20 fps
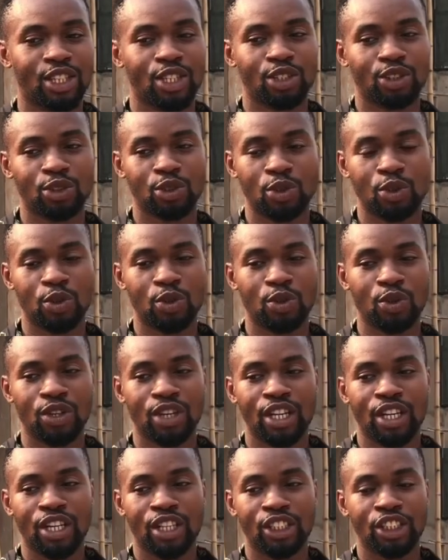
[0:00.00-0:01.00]
So
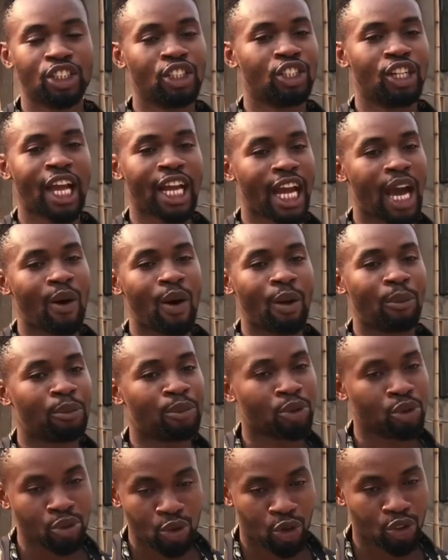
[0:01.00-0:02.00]
she like our
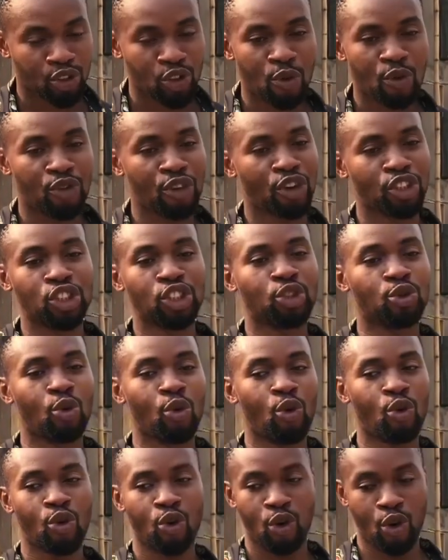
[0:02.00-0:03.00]
product. For she
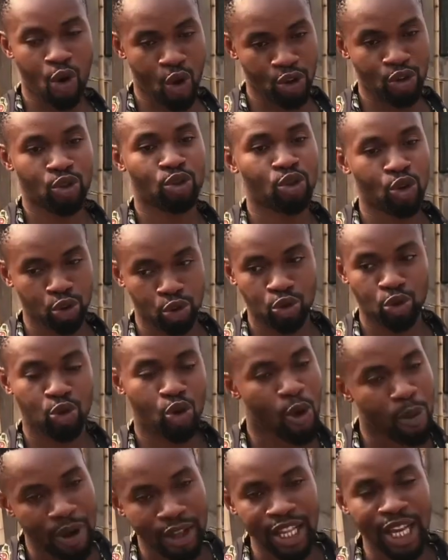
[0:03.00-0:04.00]
to call Edo Talk Show
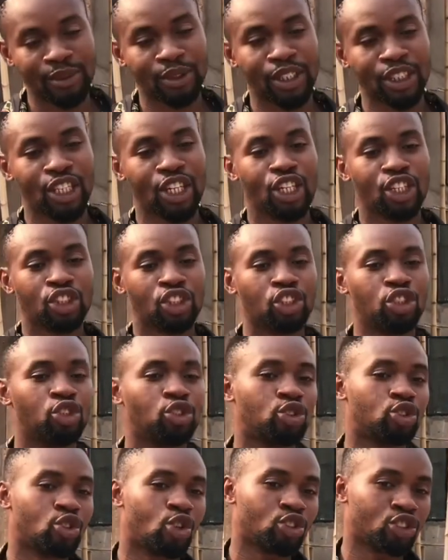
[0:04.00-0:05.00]
come and like she
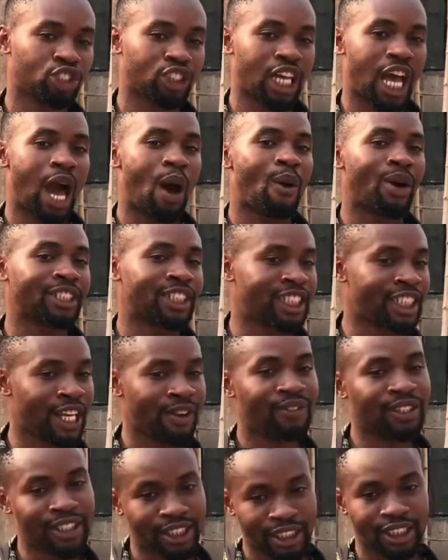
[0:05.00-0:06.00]
trusts our
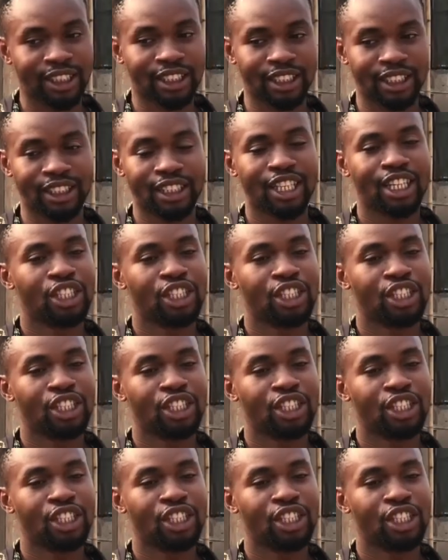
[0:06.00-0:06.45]
services.